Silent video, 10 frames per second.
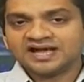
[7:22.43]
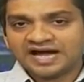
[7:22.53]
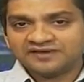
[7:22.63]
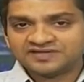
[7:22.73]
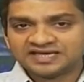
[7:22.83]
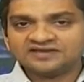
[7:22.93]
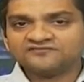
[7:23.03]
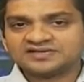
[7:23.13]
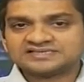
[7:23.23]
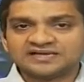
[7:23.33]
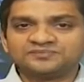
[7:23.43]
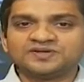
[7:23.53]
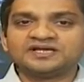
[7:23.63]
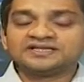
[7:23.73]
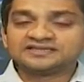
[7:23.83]
I have taken for
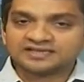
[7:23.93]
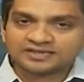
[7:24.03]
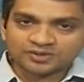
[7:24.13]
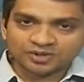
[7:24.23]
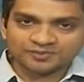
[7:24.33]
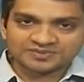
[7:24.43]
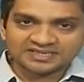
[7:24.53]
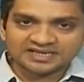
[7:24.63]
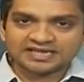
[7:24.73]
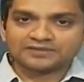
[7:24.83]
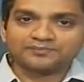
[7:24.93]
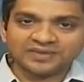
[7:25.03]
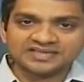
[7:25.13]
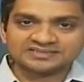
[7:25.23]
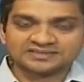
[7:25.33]
example the crops like
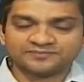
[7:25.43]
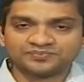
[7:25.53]
maize,